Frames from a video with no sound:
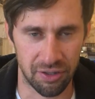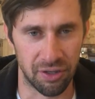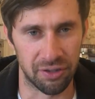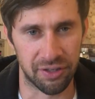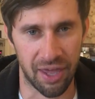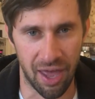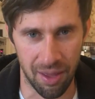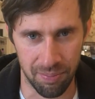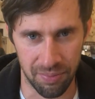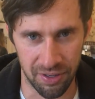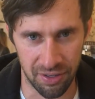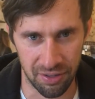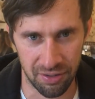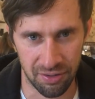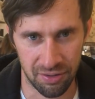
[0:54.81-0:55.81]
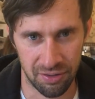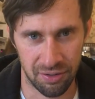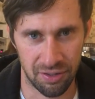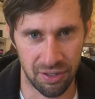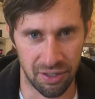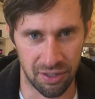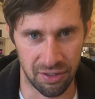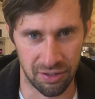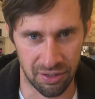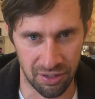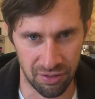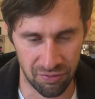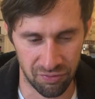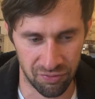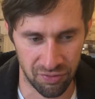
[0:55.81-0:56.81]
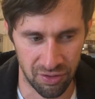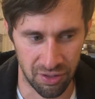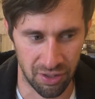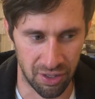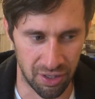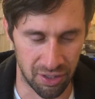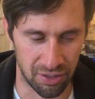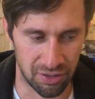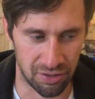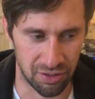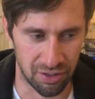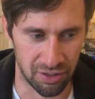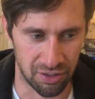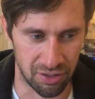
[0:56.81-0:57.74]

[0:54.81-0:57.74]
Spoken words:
called Cat B in Kiev, and